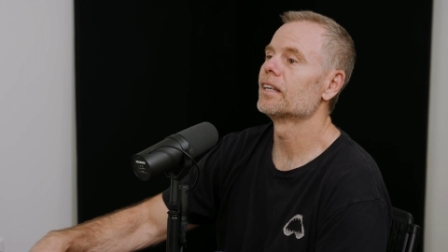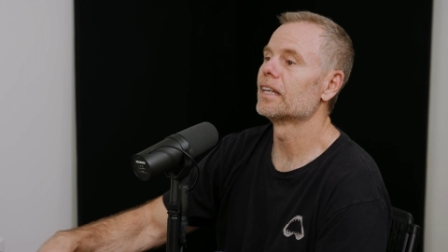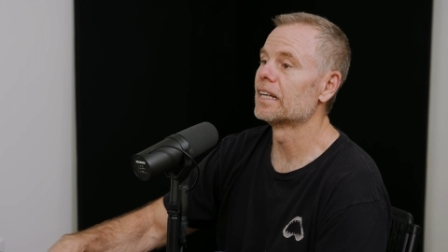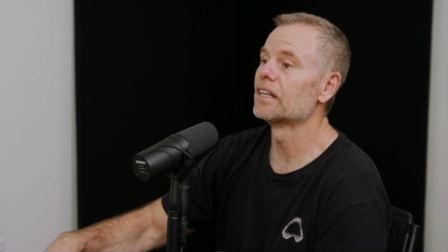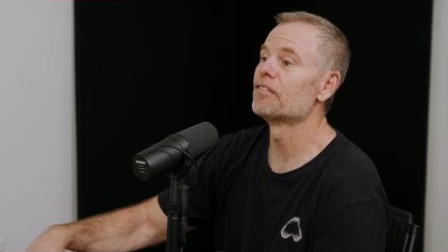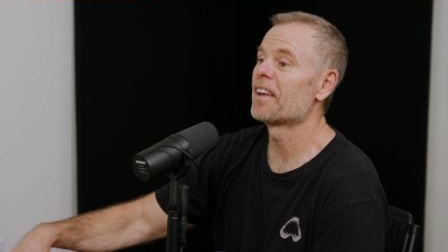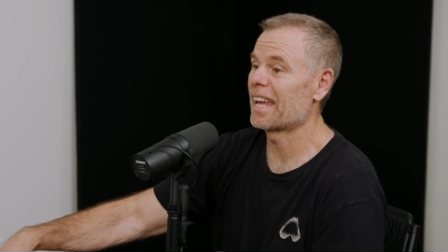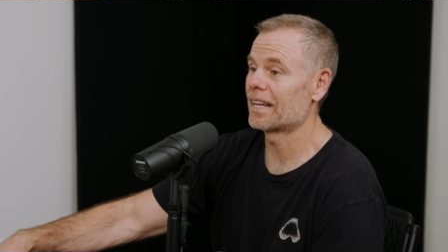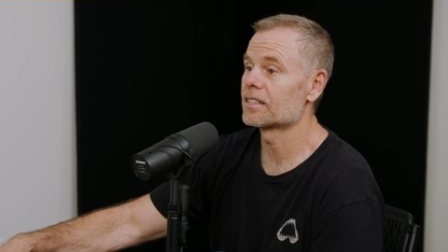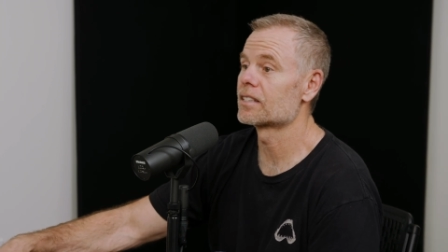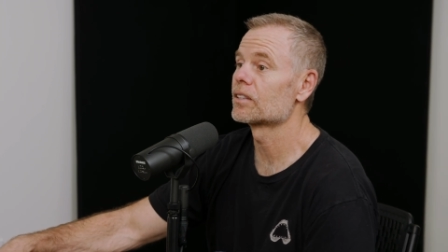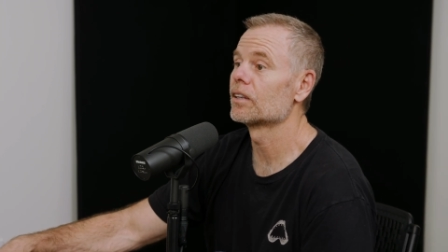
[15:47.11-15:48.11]
in
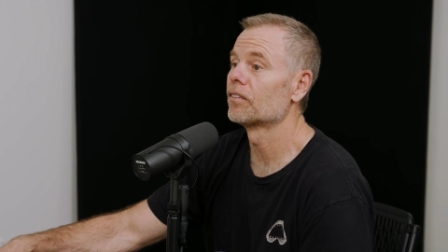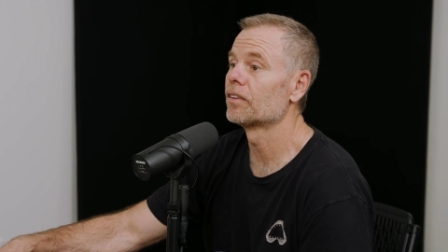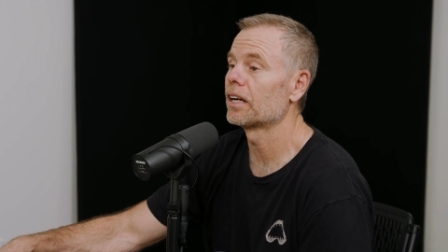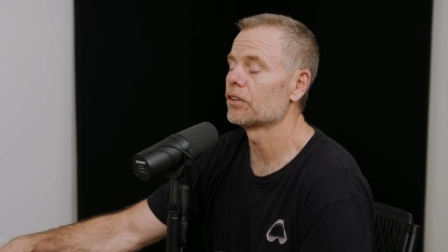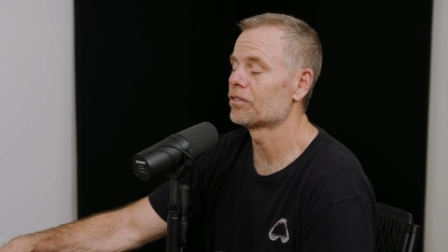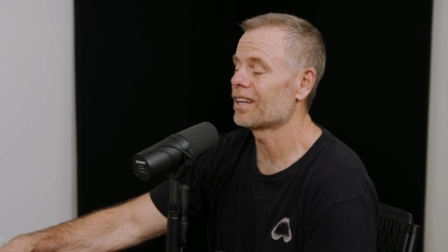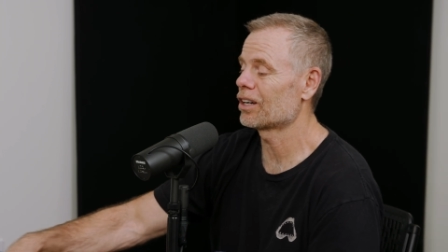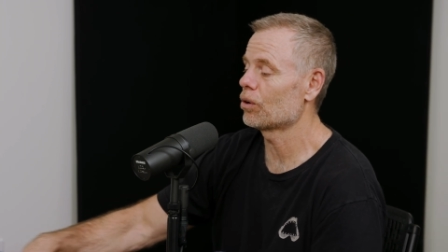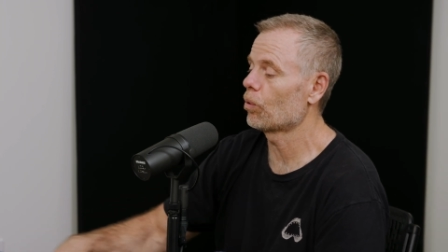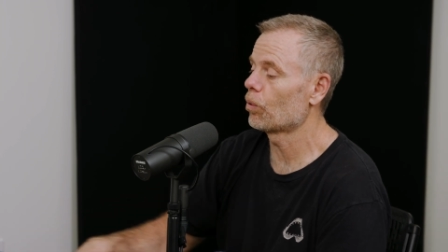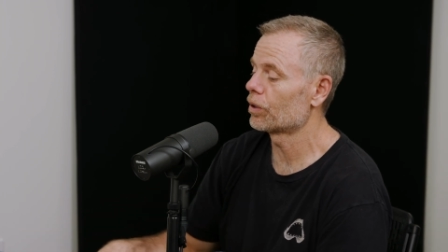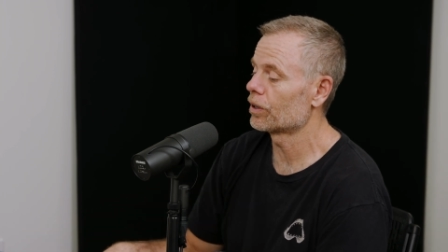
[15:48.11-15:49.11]
advance of that. You've got to
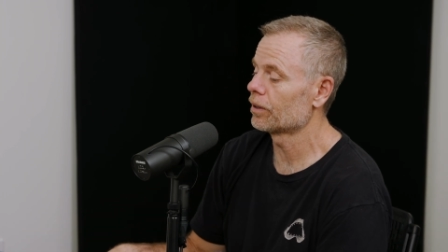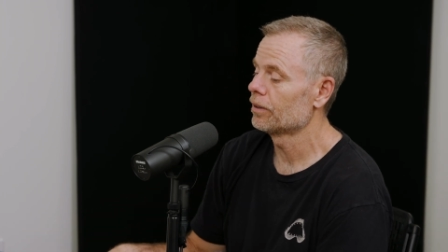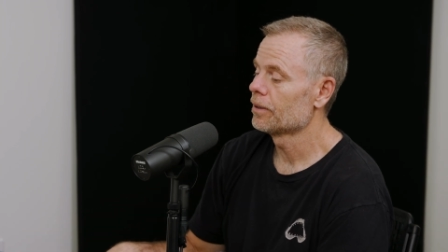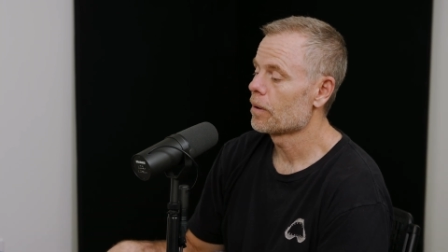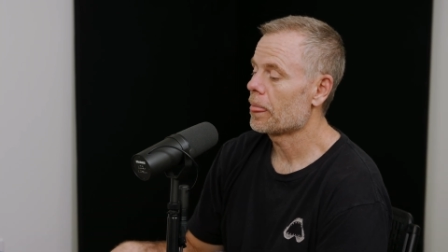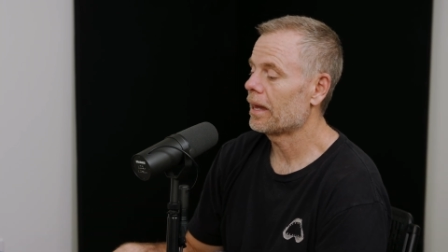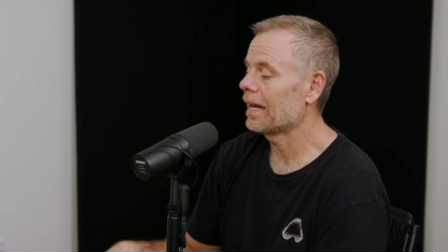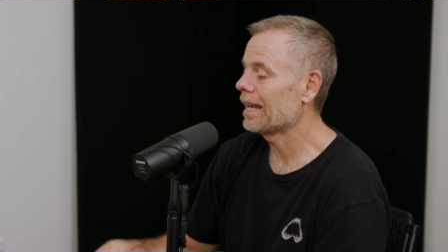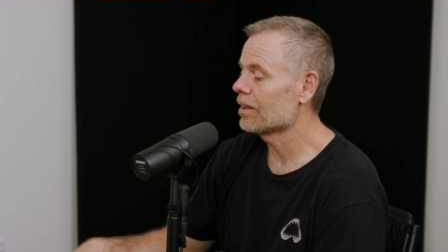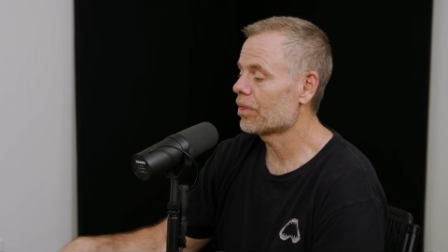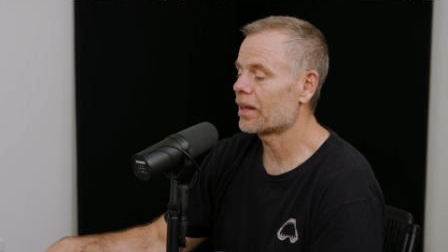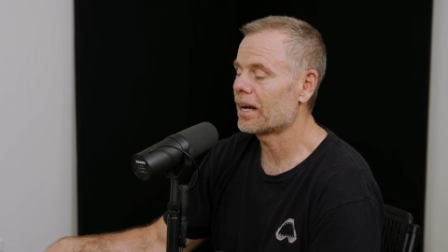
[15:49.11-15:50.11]
order
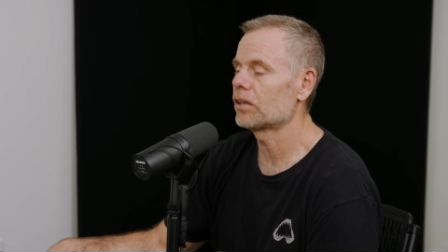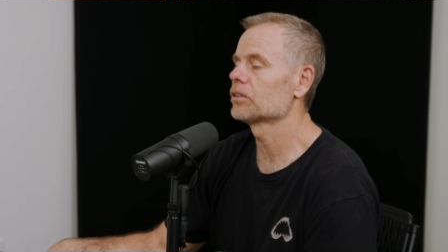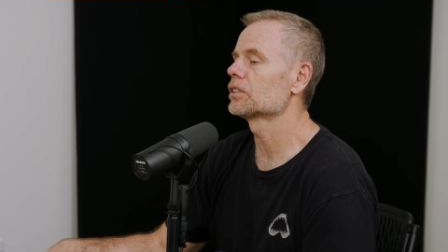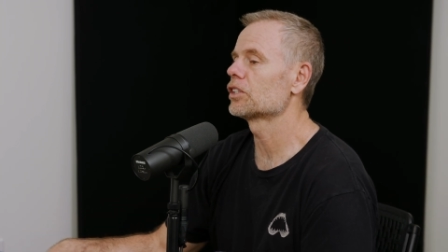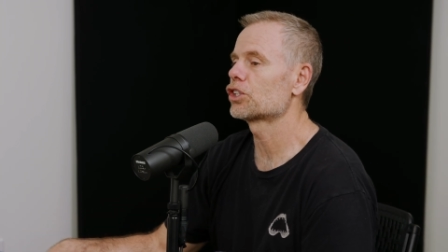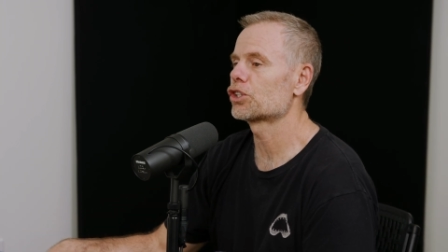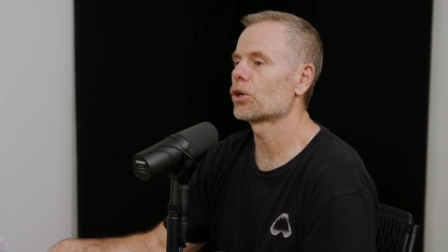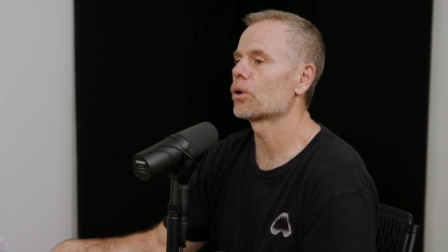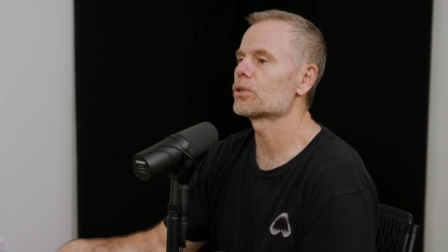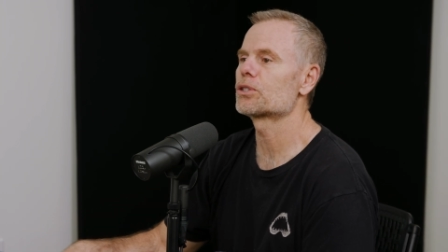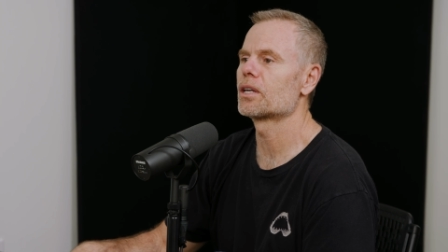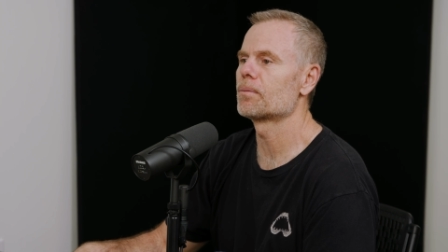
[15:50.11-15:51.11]
8,000
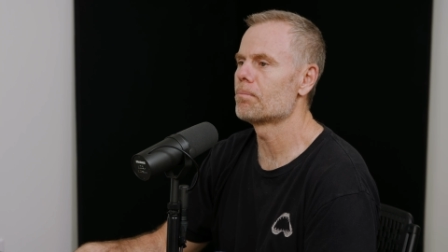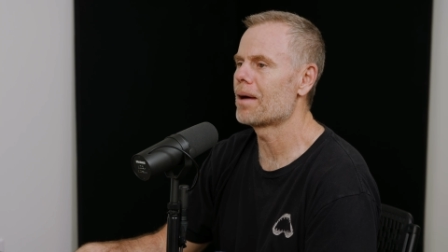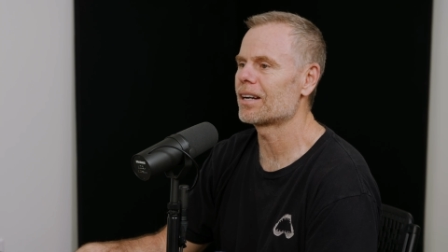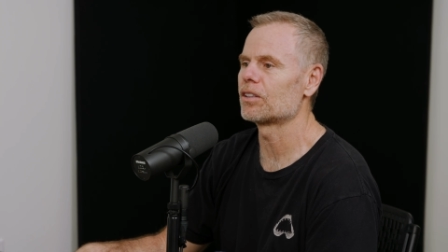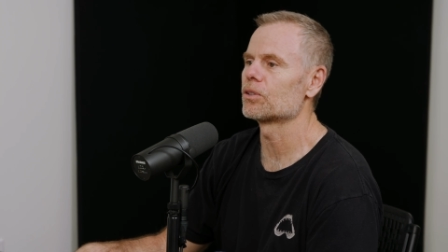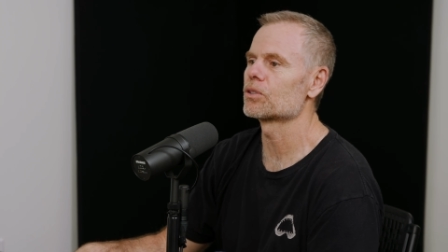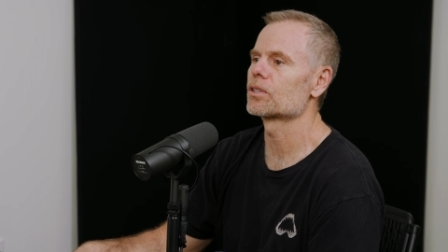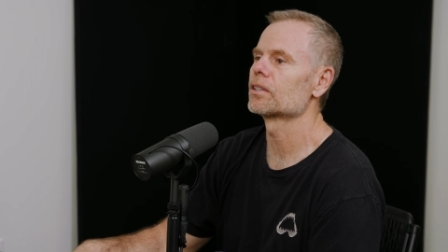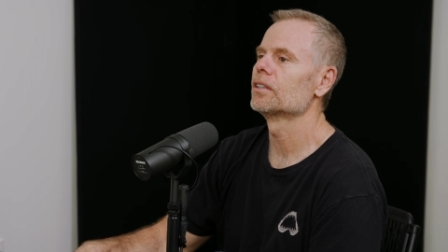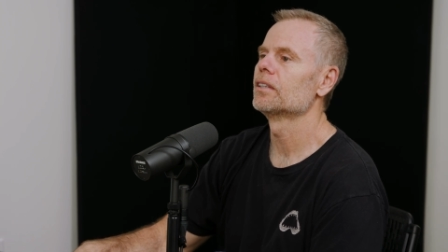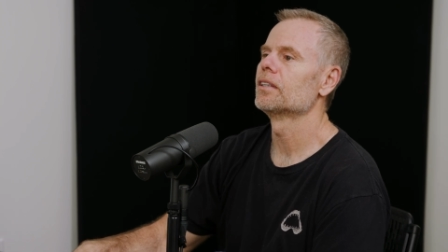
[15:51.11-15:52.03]
shirts and medals